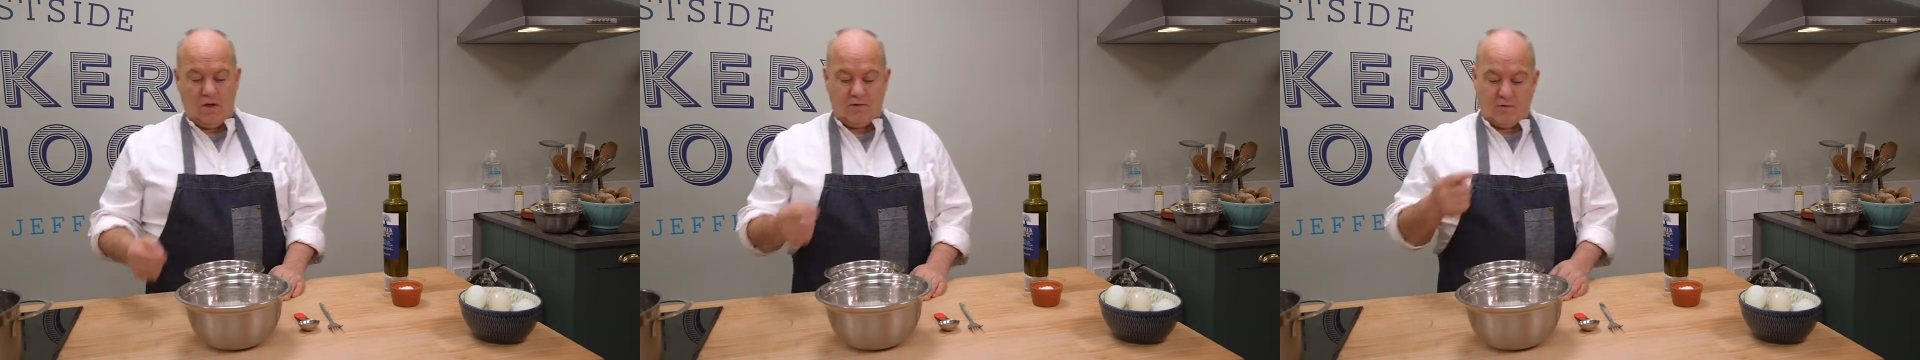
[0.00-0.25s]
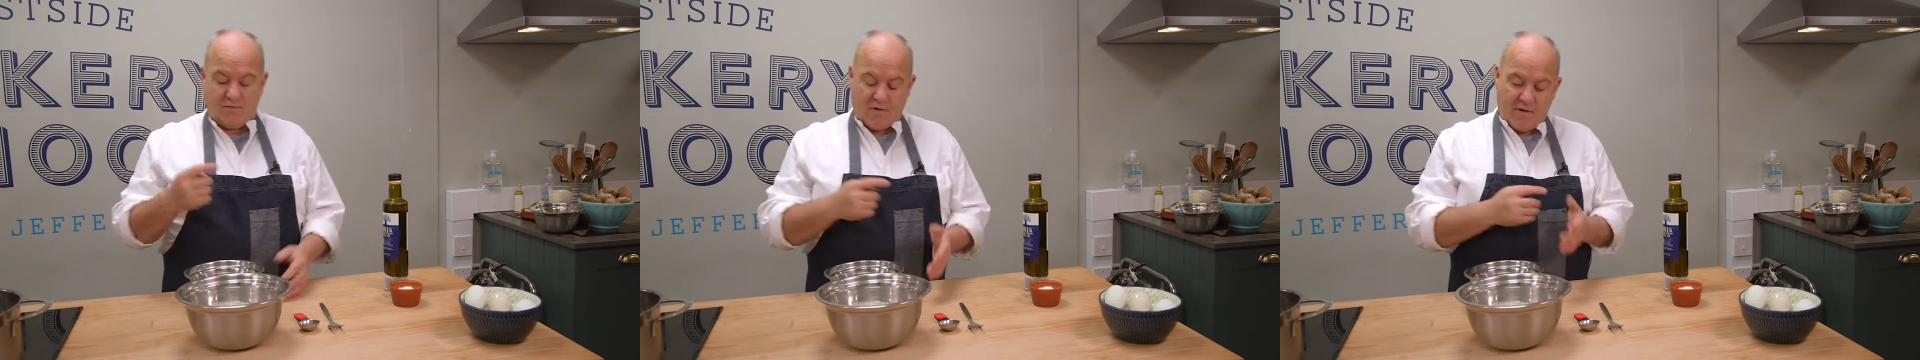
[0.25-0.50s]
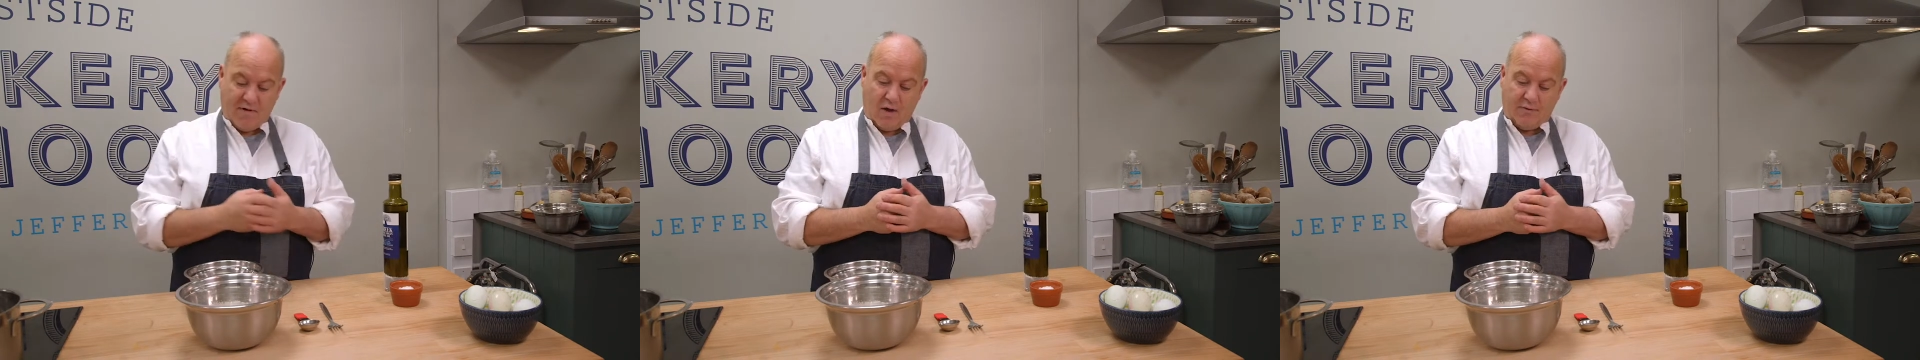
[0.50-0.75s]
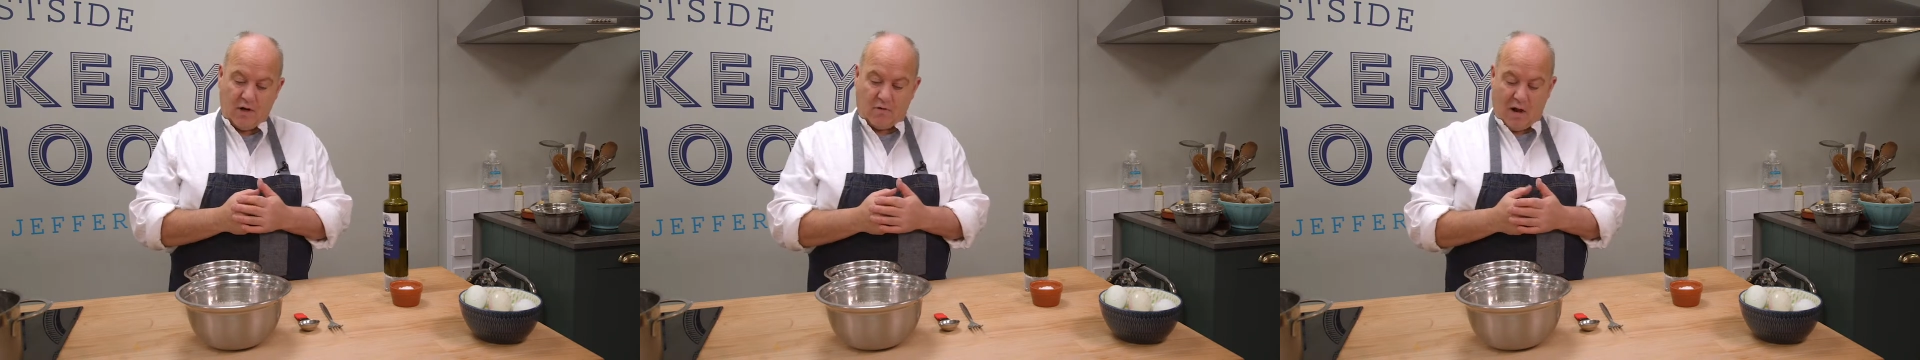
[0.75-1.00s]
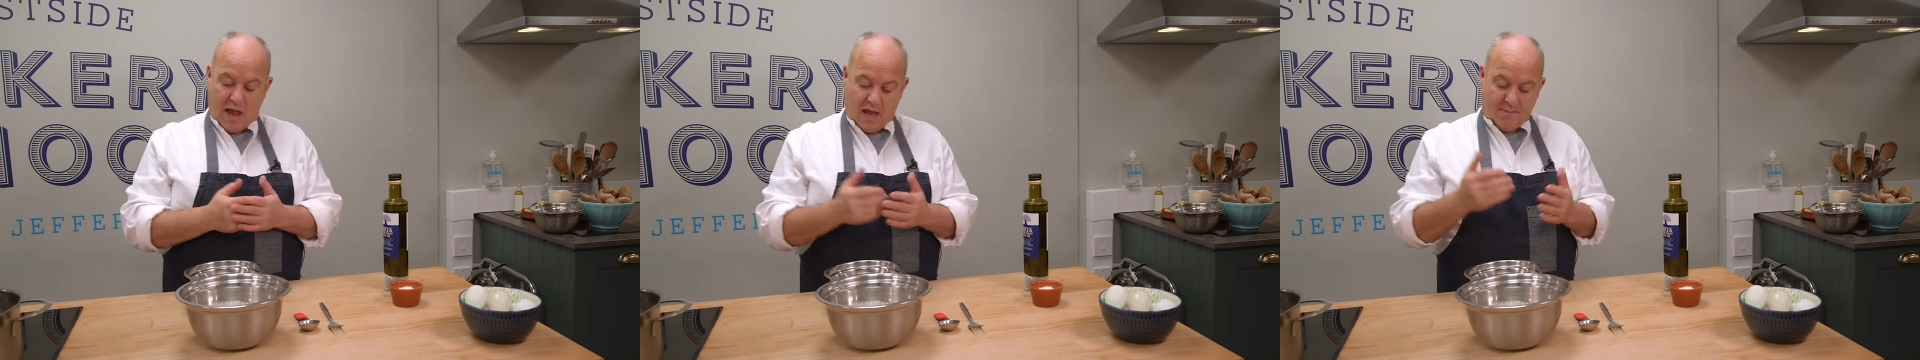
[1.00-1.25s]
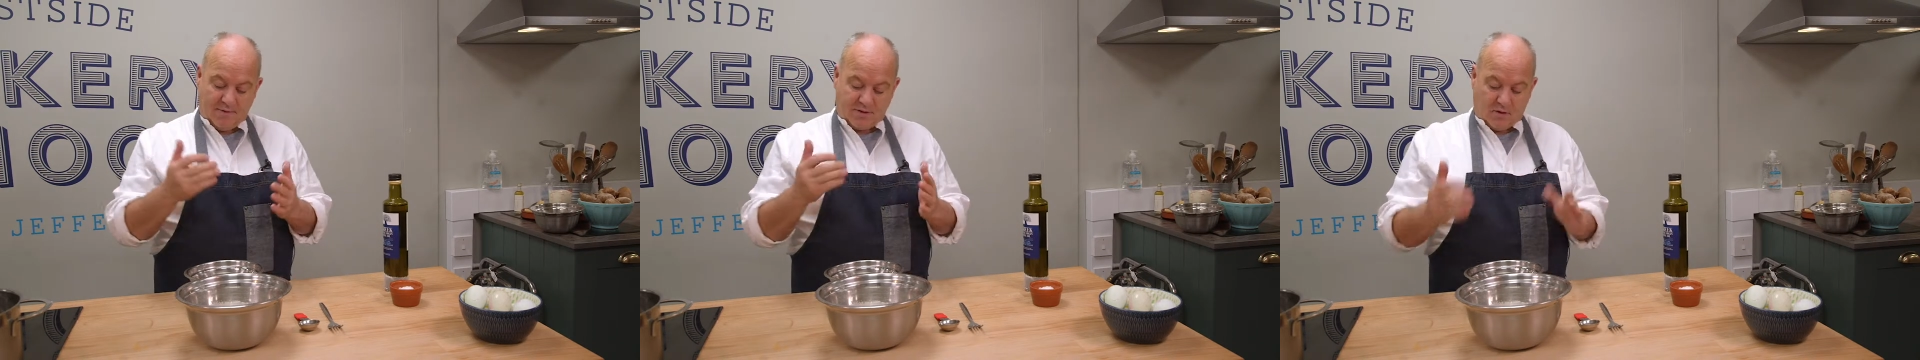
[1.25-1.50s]
So for every 100
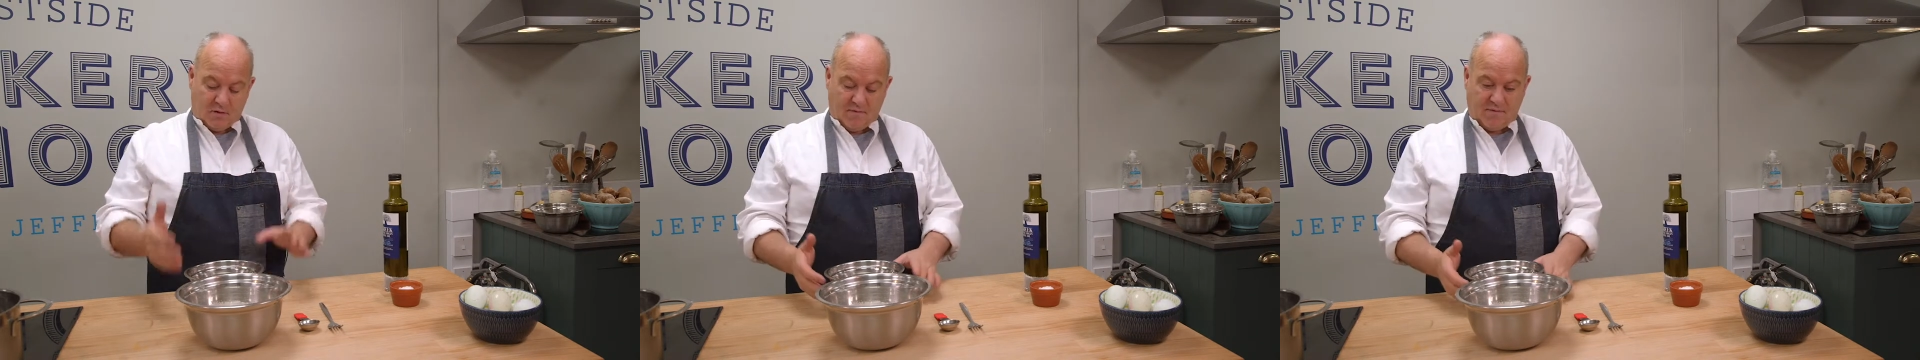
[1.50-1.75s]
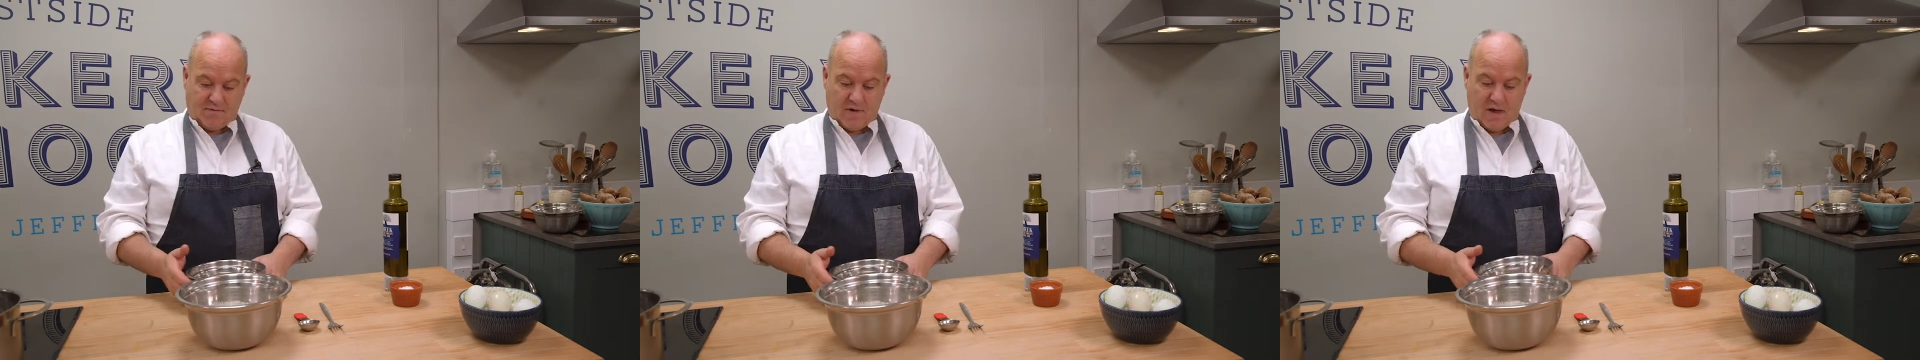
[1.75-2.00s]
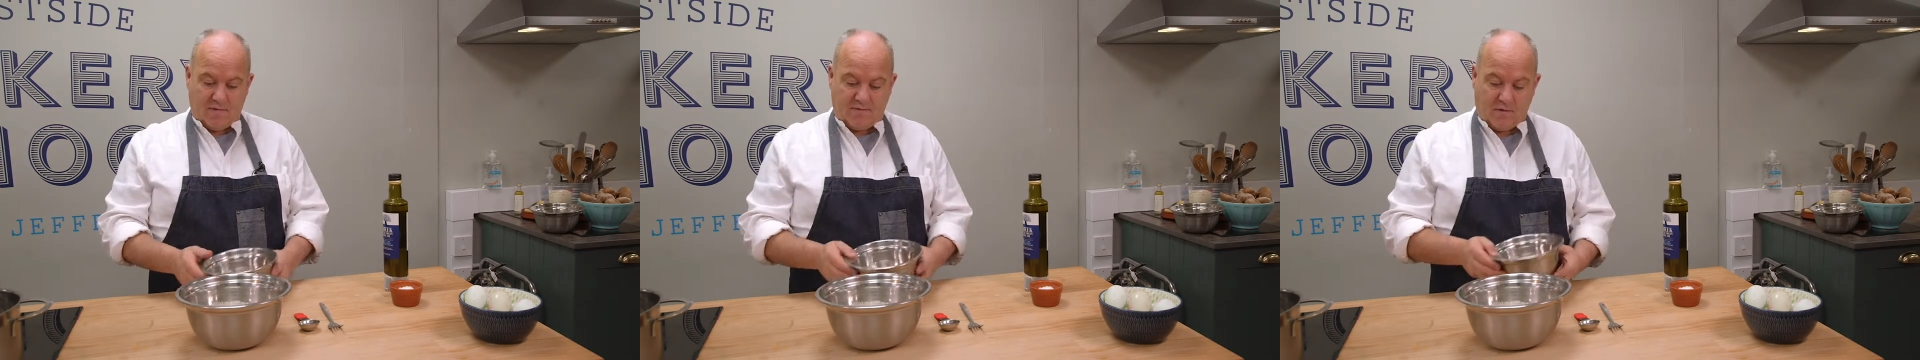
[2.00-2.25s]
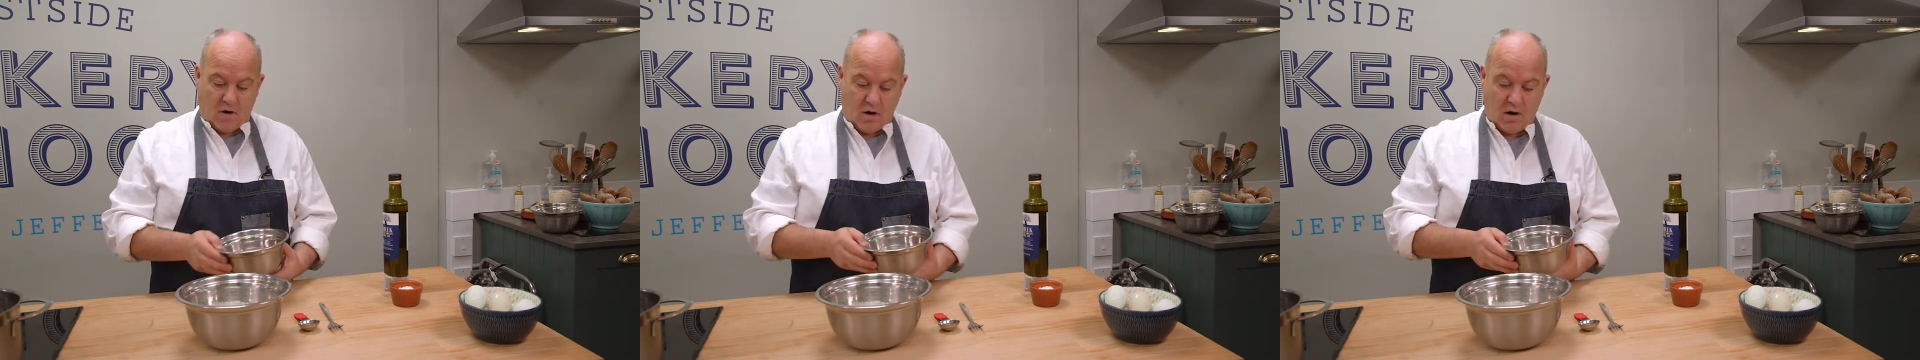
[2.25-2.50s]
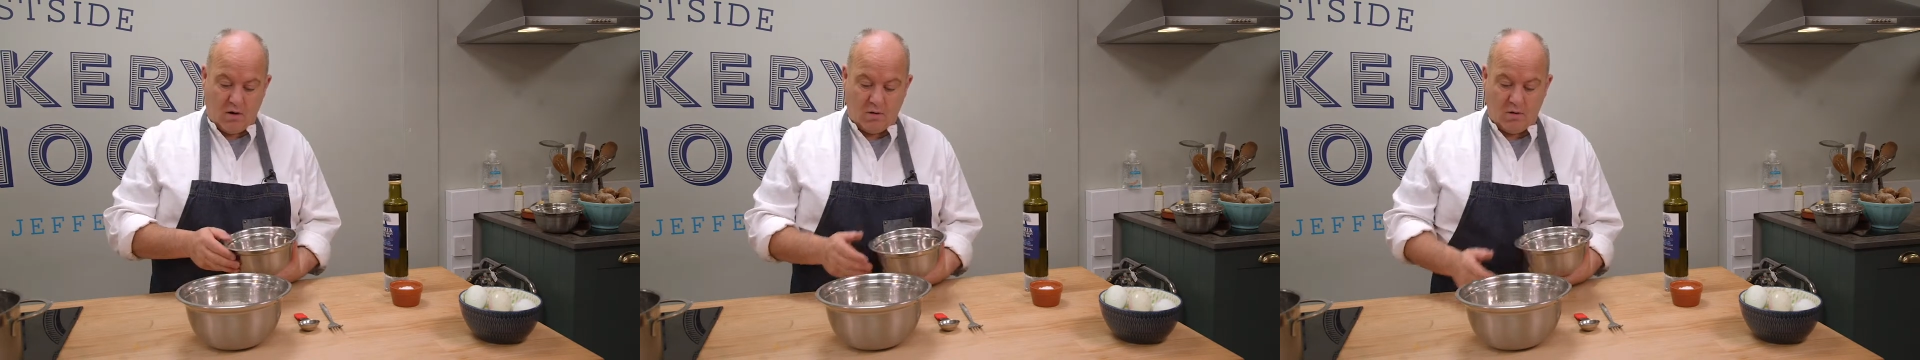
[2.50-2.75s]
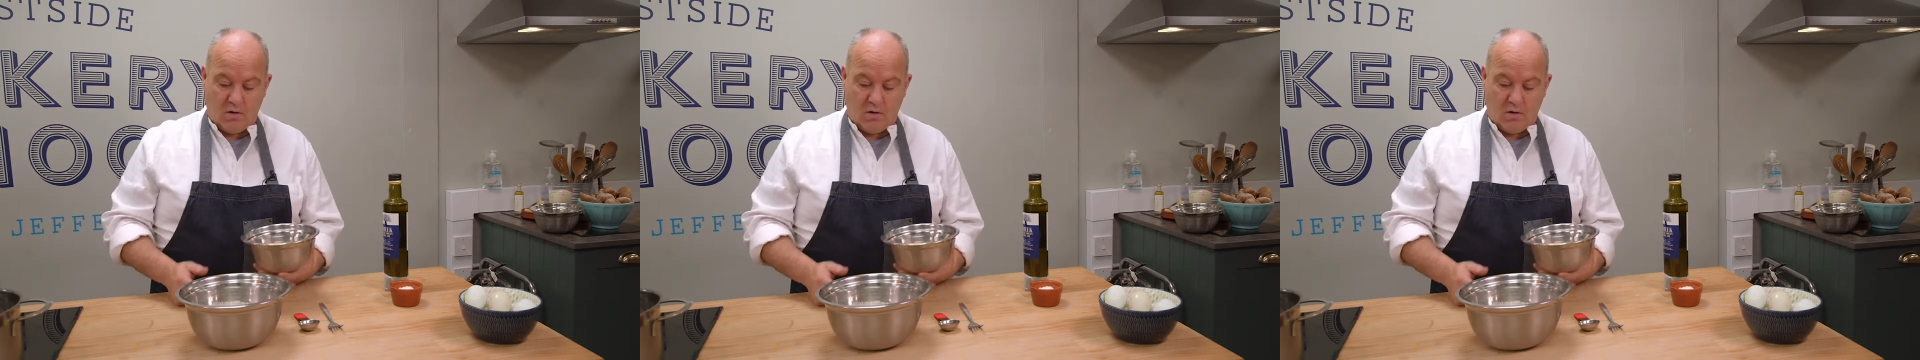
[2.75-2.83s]
grams of uh, flour,